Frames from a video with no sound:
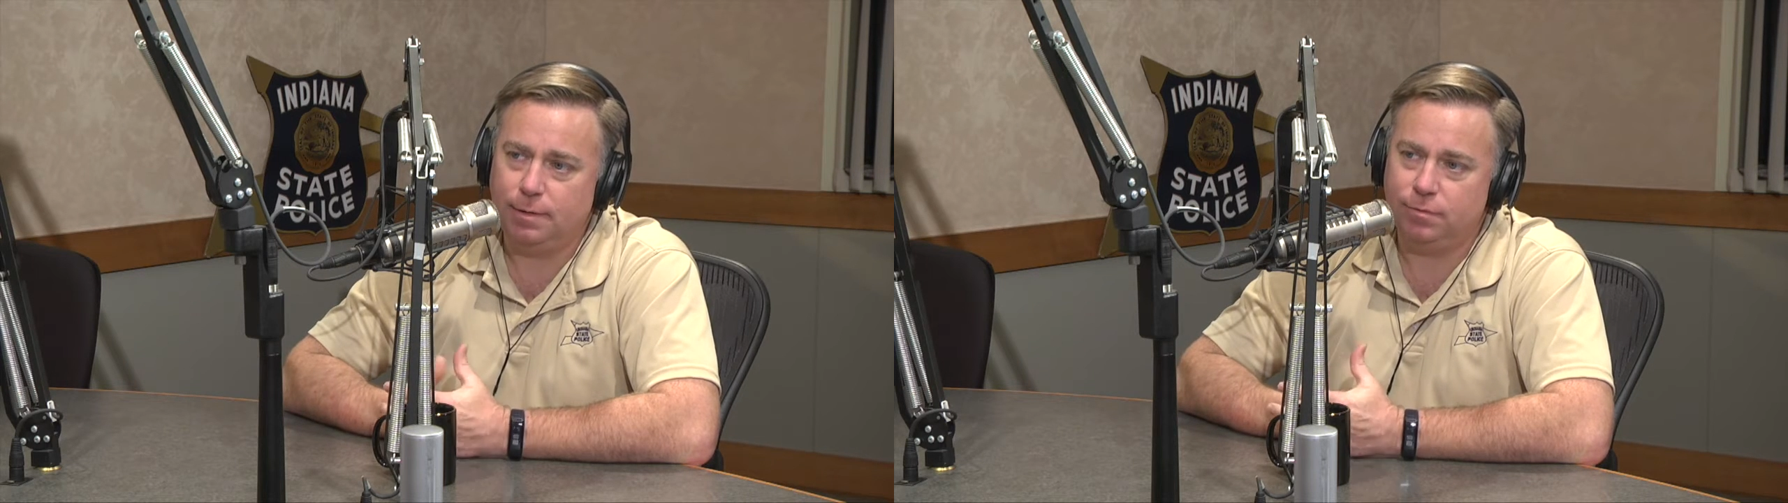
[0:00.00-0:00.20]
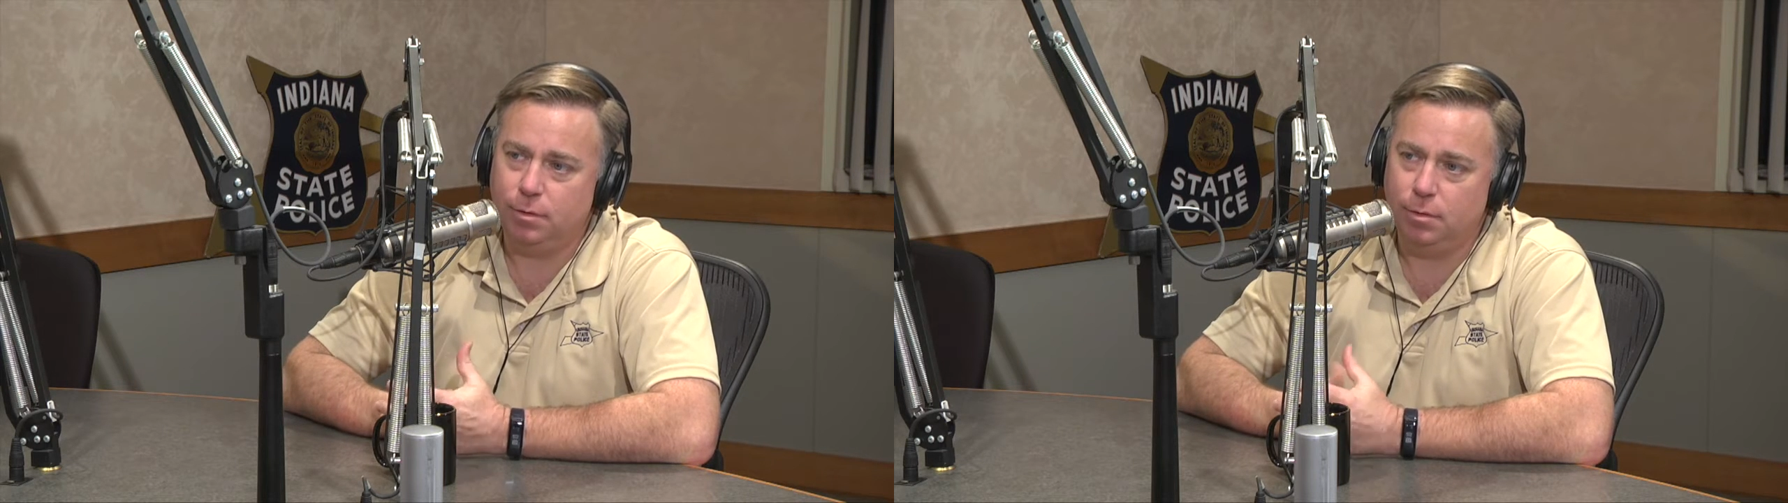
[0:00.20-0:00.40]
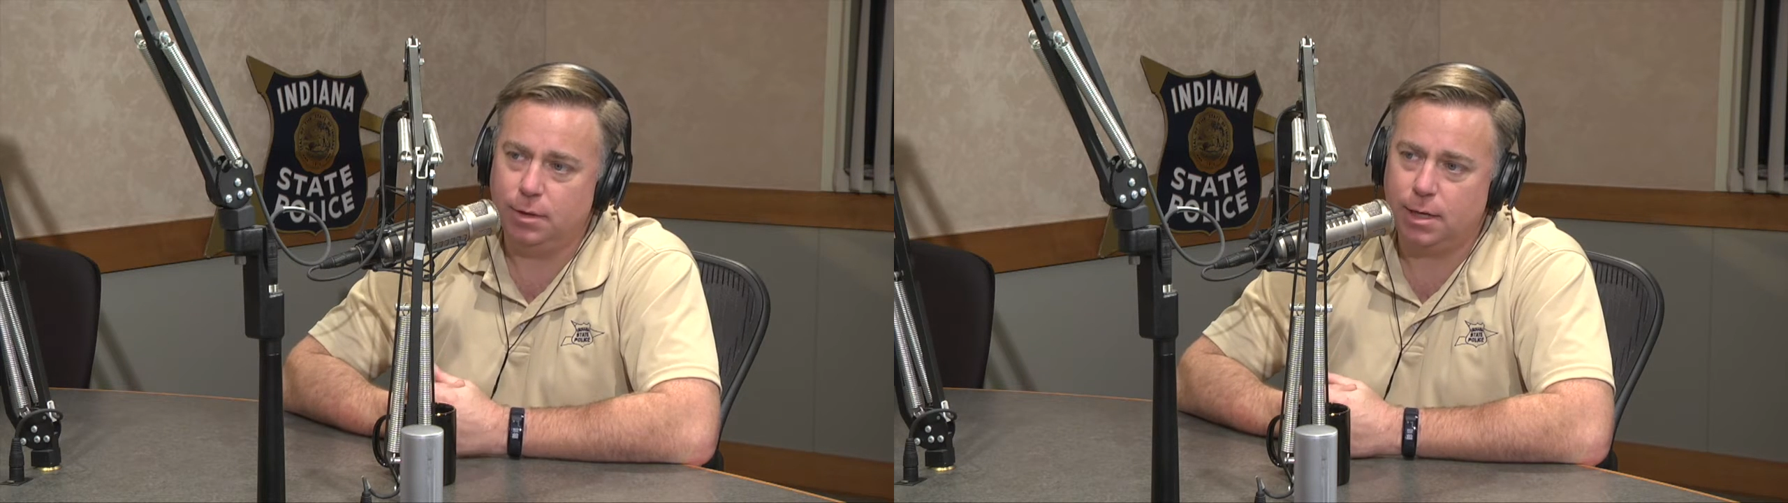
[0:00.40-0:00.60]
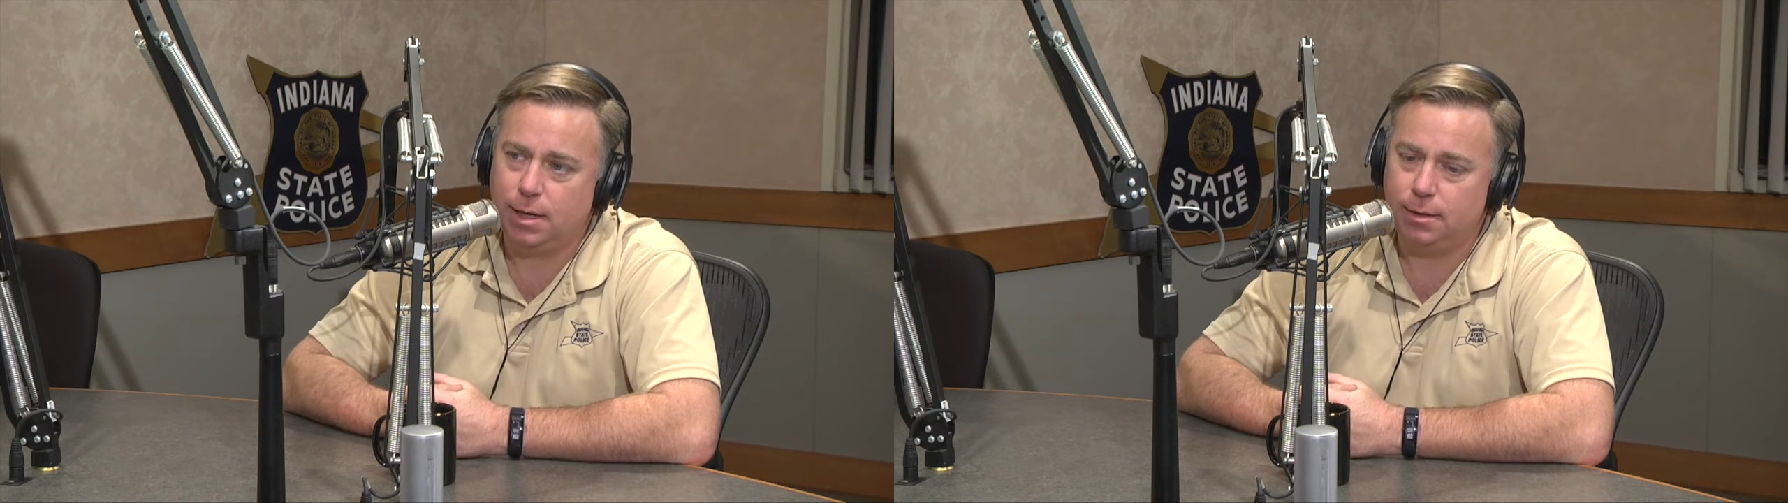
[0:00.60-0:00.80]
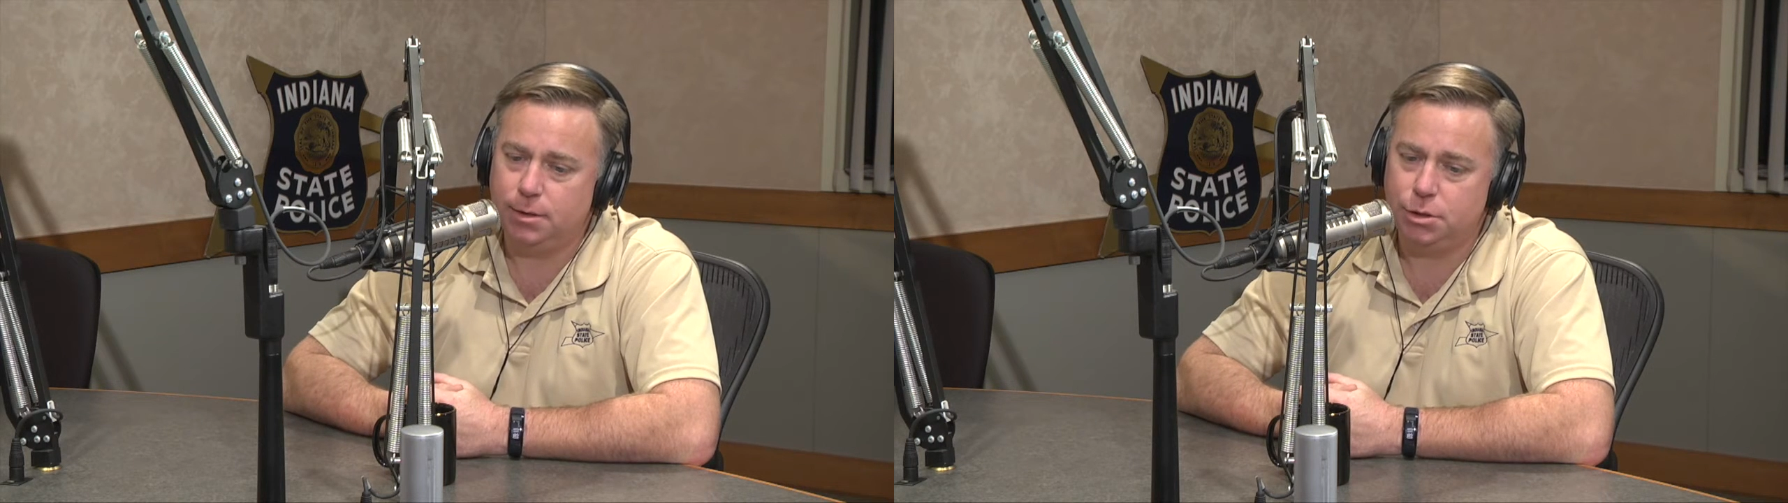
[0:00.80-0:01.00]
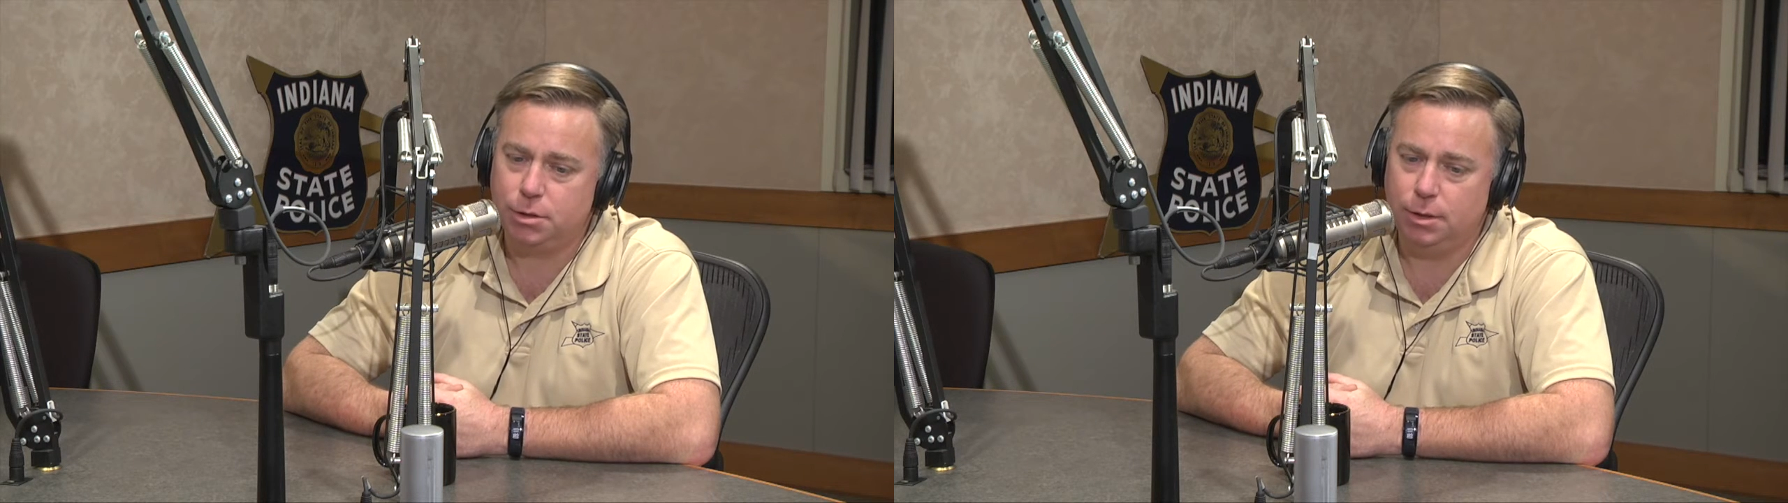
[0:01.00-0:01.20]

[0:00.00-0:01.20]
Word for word: after going to college.